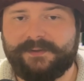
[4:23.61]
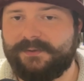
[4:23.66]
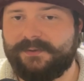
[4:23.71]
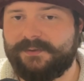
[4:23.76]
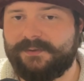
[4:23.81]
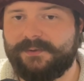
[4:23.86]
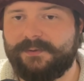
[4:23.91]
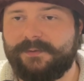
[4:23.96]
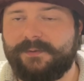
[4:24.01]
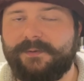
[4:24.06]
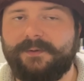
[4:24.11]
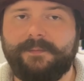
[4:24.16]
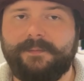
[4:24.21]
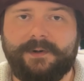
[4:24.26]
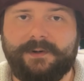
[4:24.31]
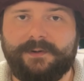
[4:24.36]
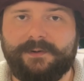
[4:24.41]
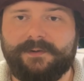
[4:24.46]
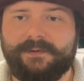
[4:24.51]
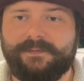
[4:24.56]

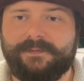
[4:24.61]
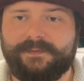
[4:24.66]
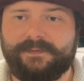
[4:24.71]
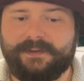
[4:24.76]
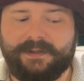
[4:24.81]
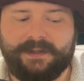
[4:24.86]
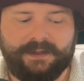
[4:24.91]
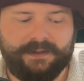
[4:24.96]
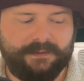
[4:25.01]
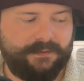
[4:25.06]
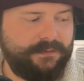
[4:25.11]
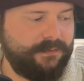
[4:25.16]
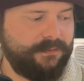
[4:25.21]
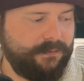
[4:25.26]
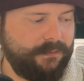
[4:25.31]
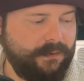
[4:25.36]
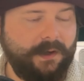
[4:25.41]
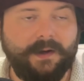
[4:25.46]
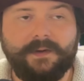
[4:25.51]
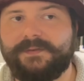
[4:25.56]
two
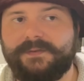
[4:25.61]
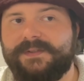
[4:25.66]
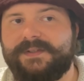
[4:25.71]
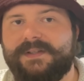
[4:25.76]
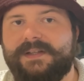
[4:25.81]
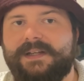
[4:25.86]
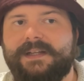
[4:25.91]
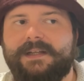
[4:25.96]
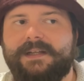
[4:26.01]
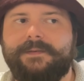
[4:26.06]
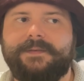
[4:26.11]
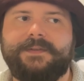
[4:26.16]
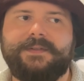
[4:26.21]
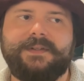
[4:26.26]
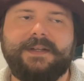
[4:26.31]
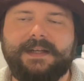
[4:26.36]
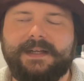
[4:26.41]
Hunter's Glaives